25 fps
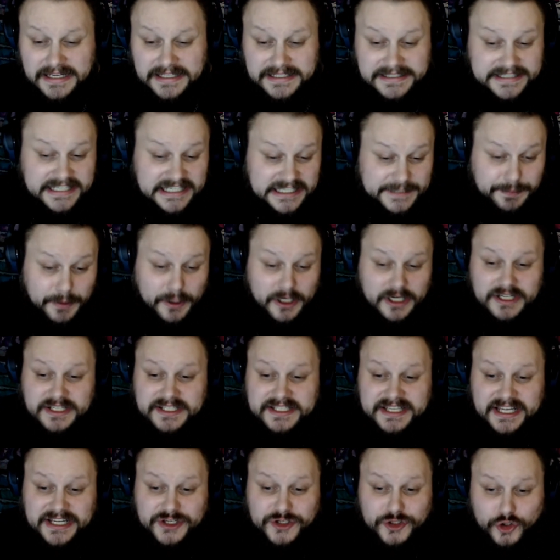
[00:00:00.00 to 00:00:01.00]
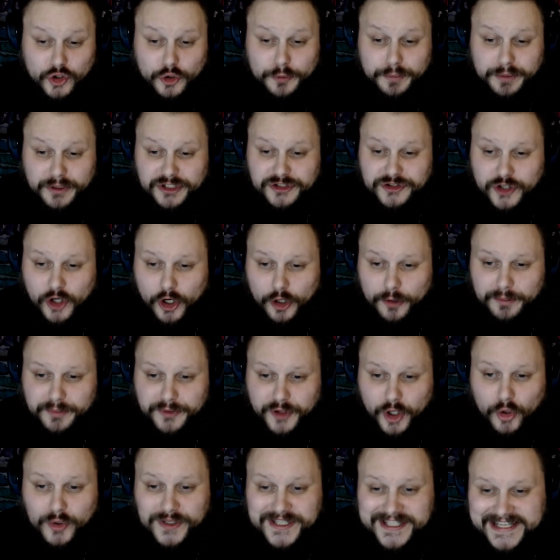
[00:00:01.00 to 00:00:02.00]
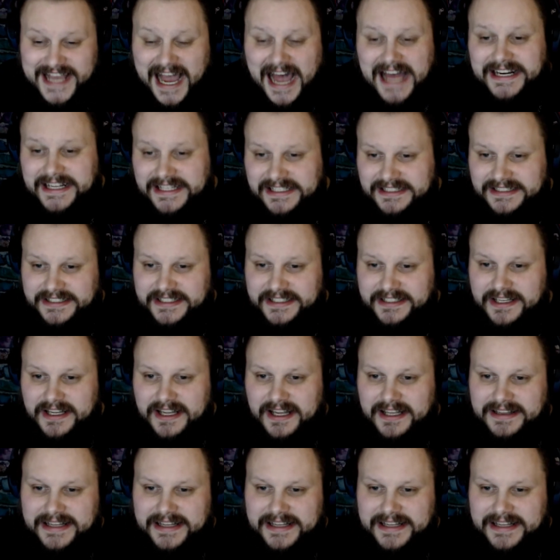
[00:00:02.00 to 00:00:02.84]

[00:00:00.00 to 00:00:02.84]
This part is like super dope though, sonically.